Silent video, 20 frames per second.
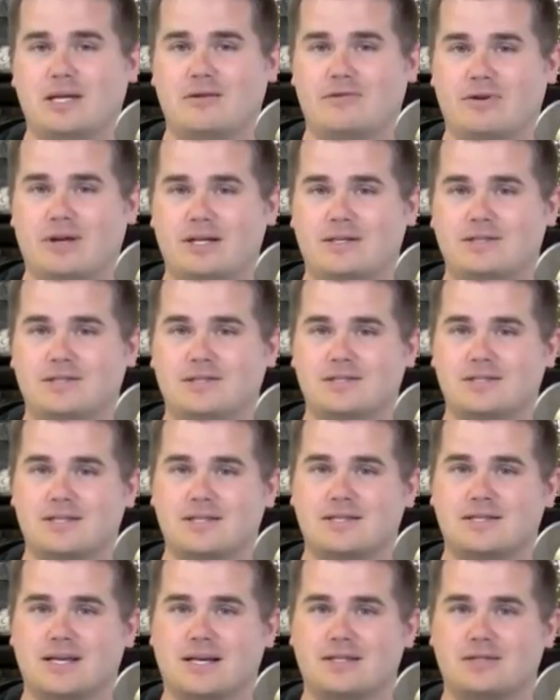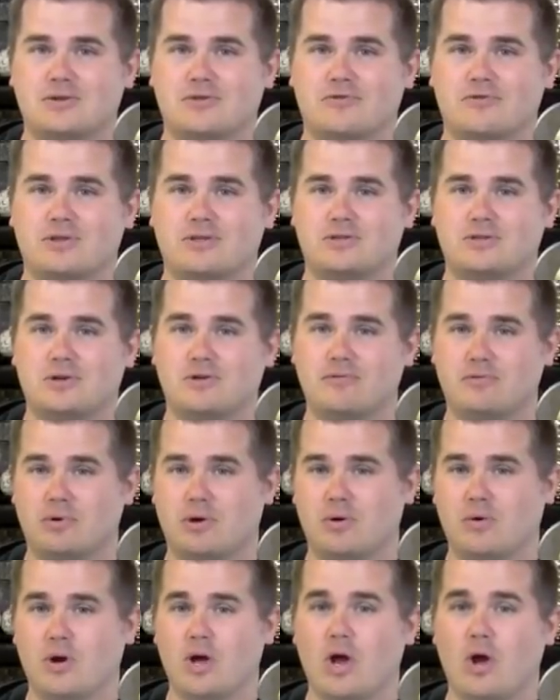big advantages this has over the
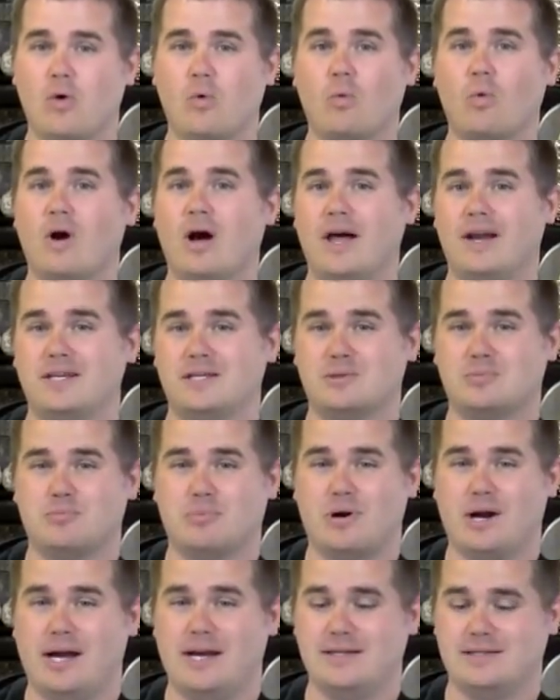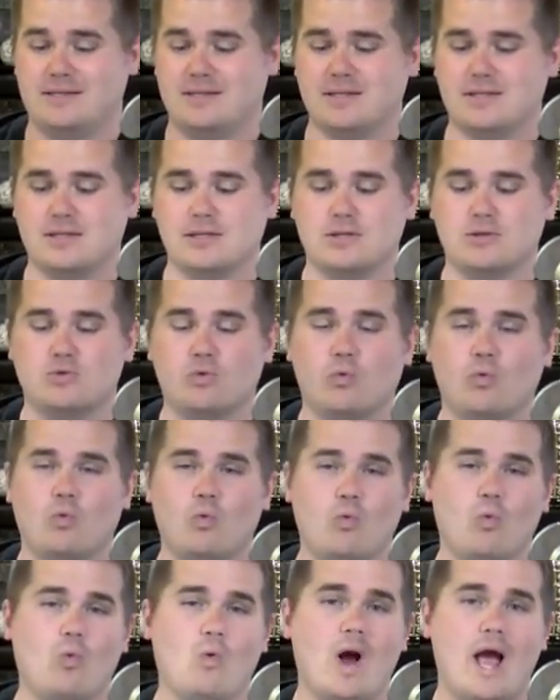Drobo. One is price. This is
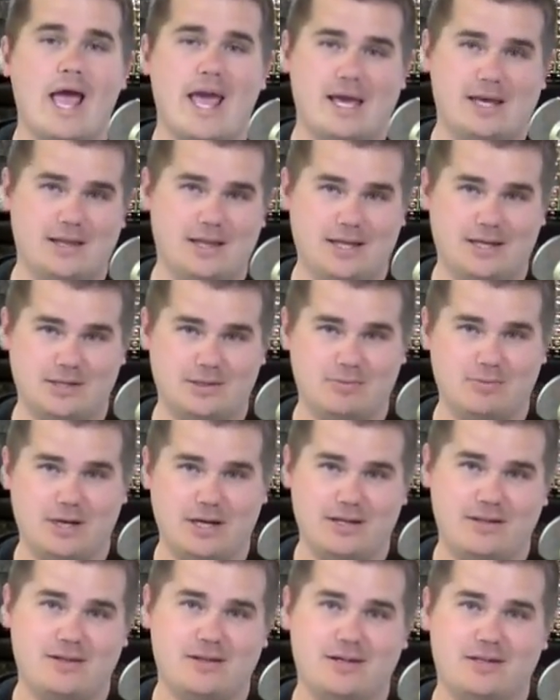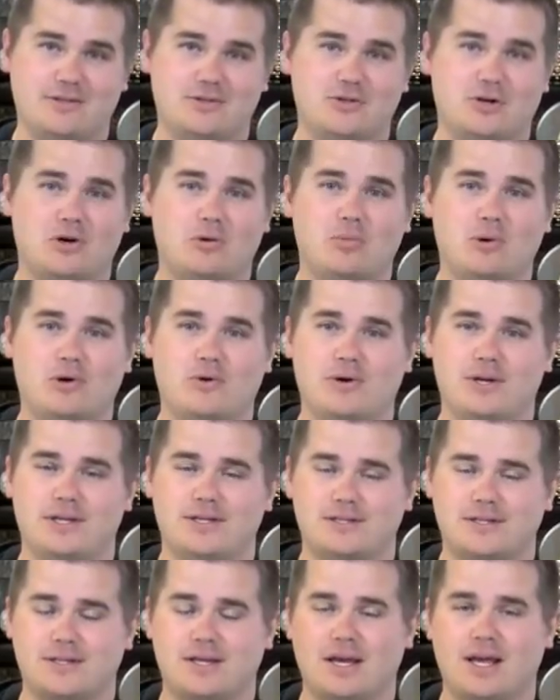way less money than a Drobo
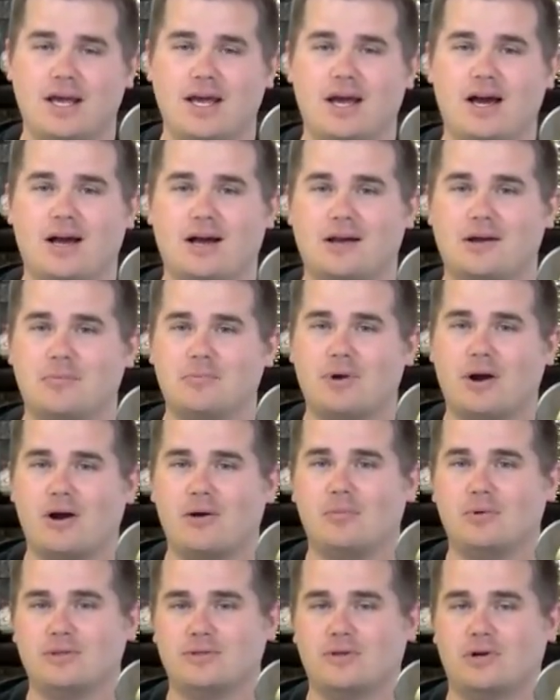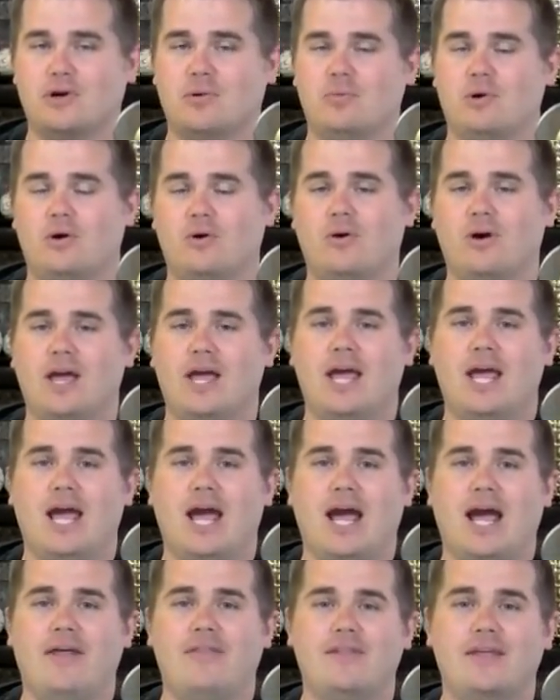is, a comparable Drobo.
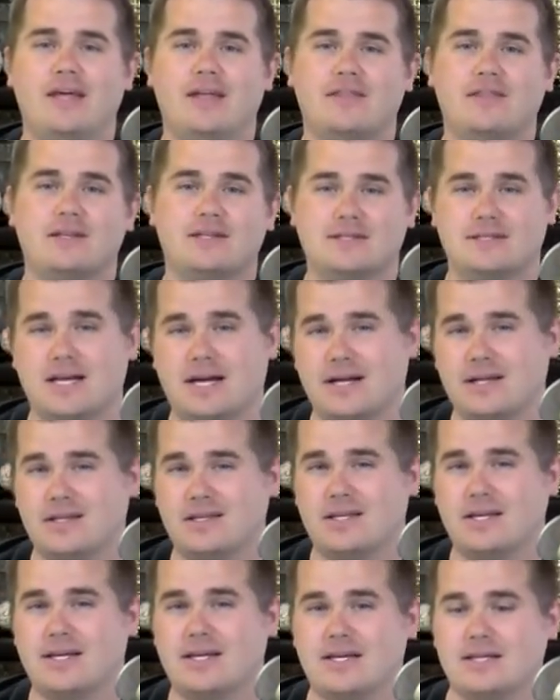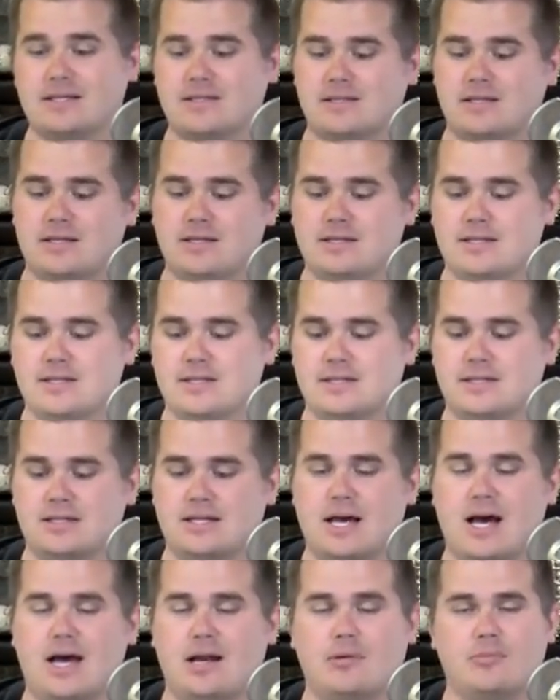And then the second thing is this is
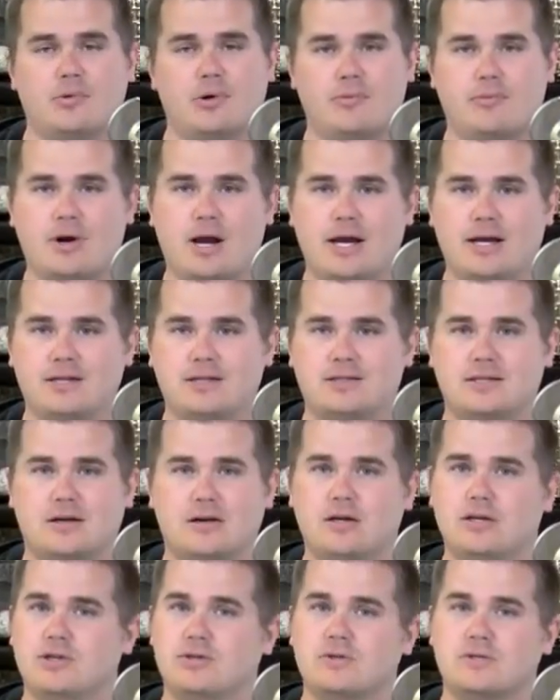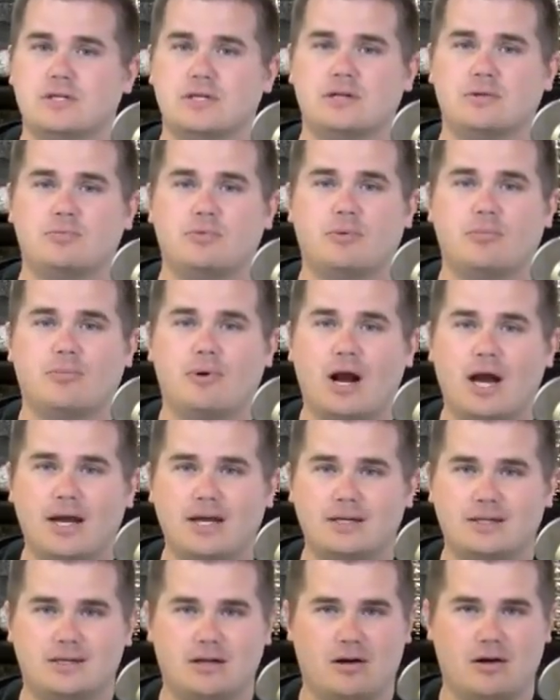not proprietary, using a
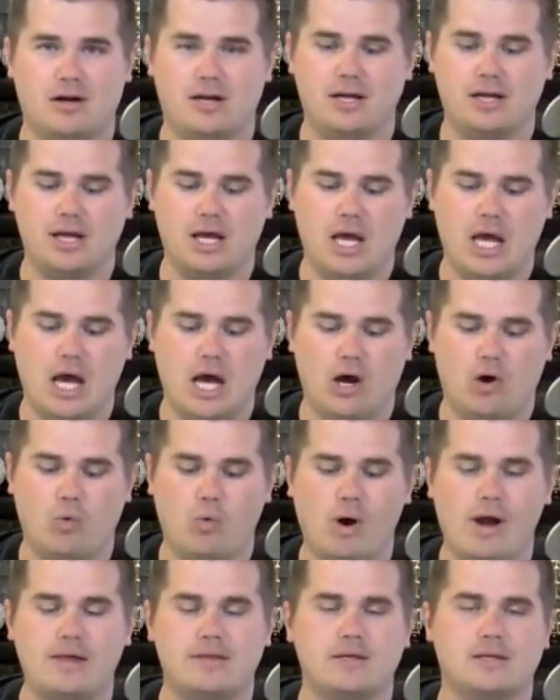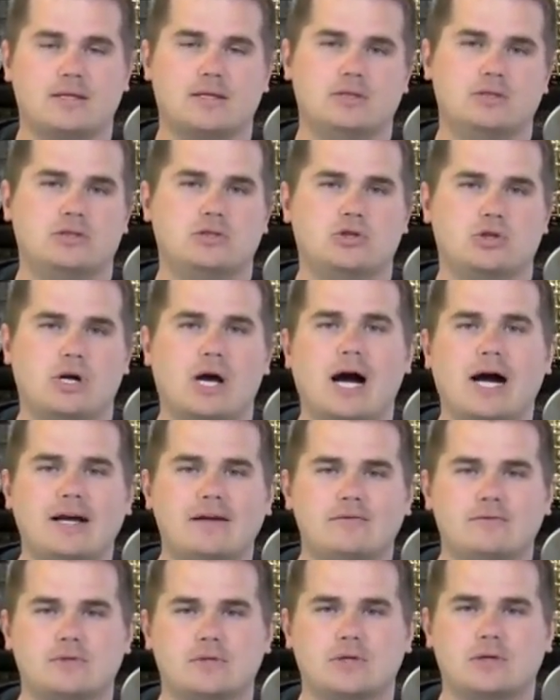proprietary way that the
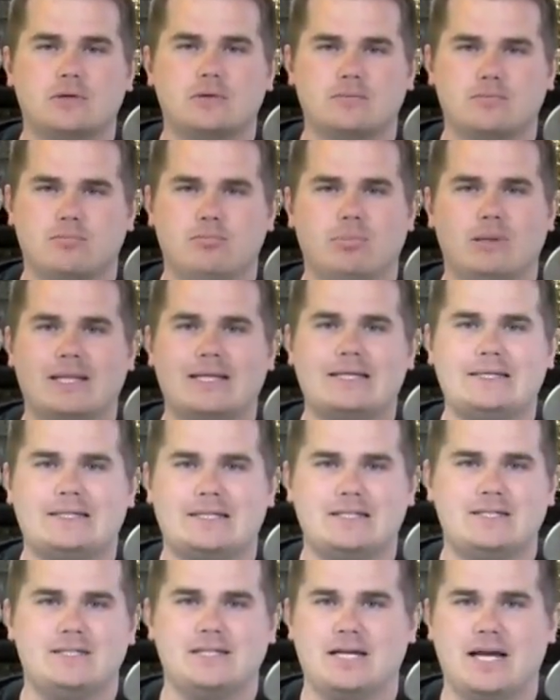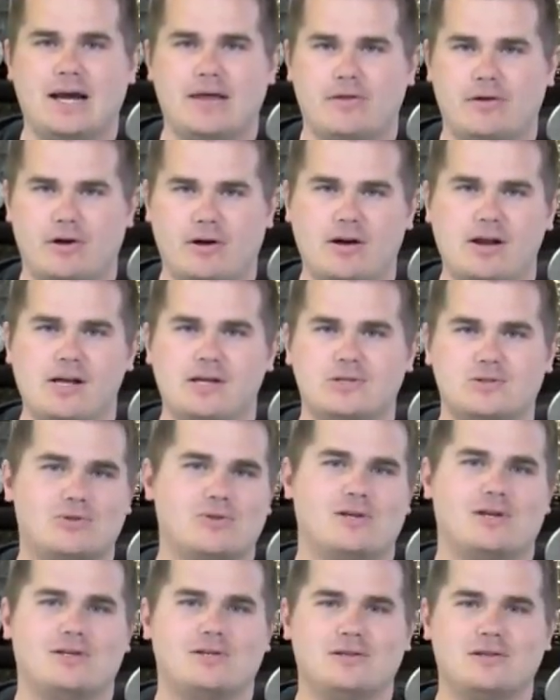drives are blended together so
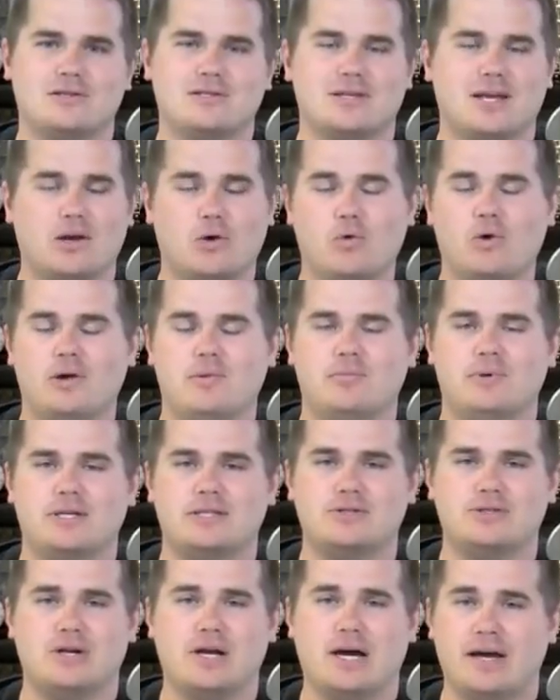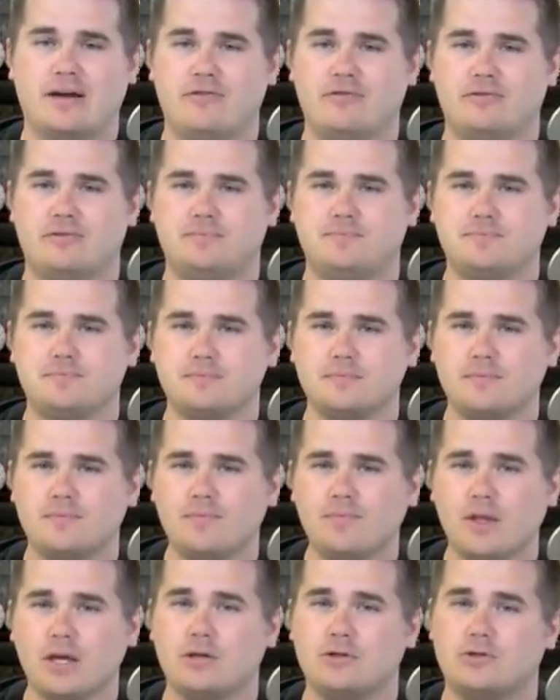that it looks like one big drive.
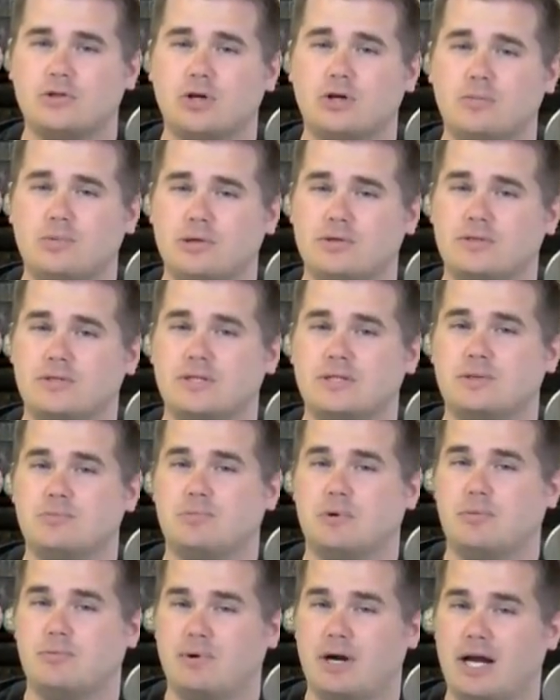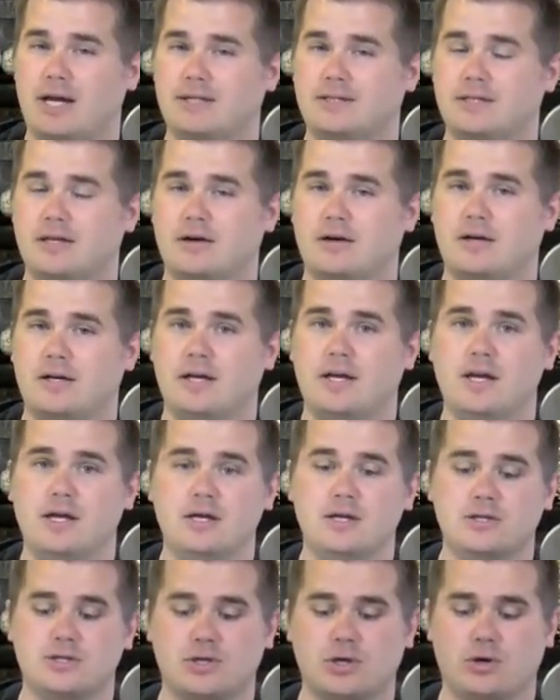Drobo's is proprietary,
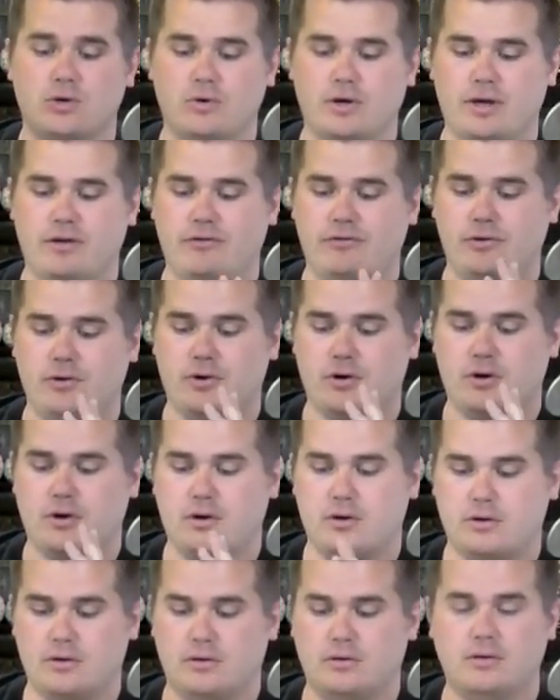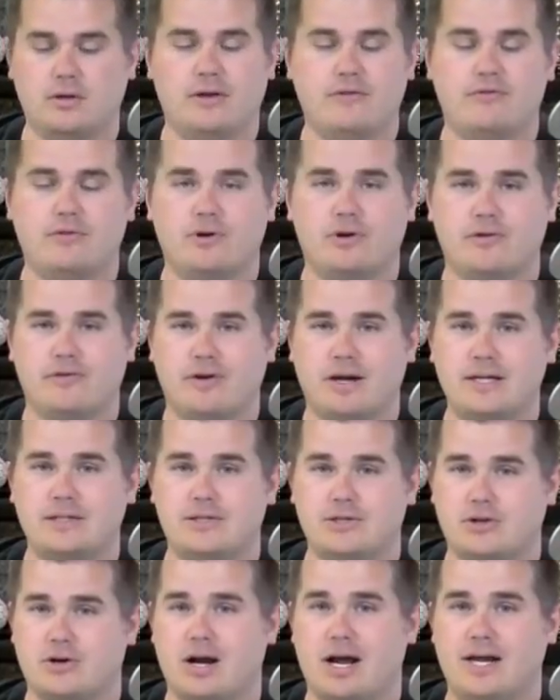so if your
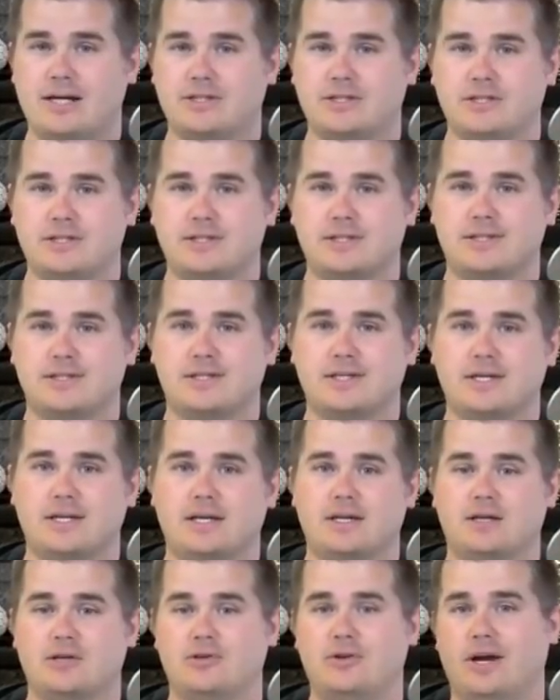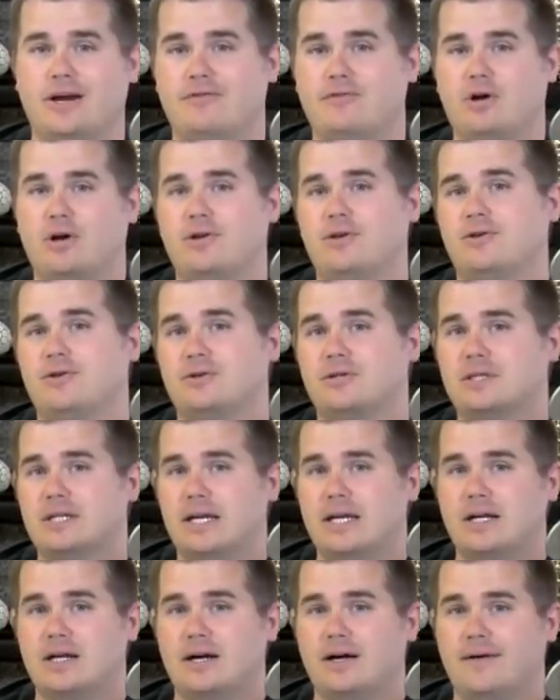device crashes, you have all your
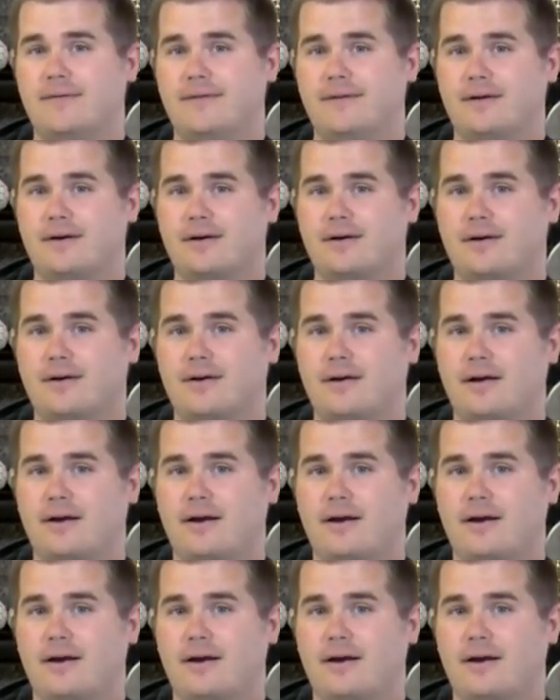data on there,